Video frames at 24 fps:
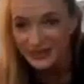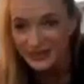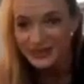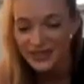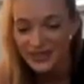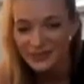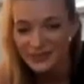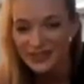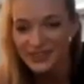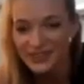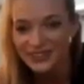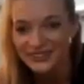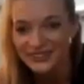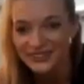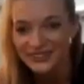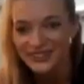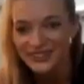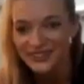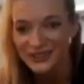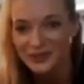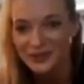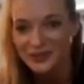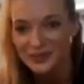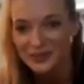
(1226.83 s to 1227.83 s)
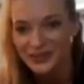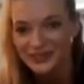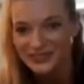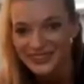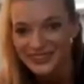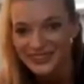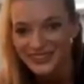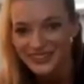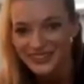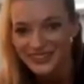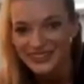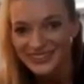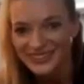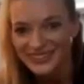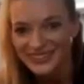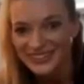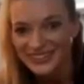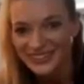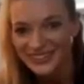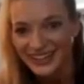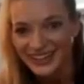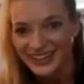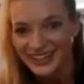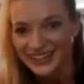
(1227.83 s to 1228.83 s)
Emma? I hope.
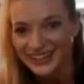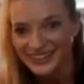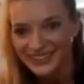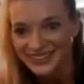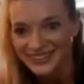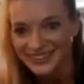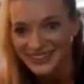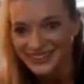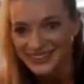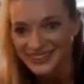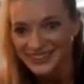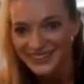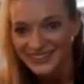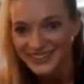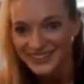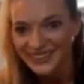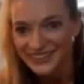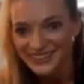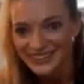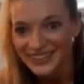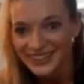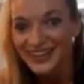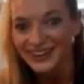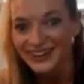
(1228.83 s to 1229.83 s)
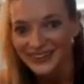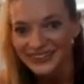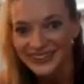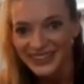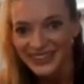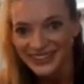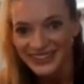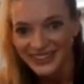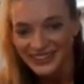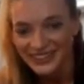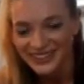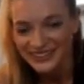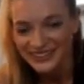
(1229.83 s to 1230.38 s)
Okay. Yeah, okay, good.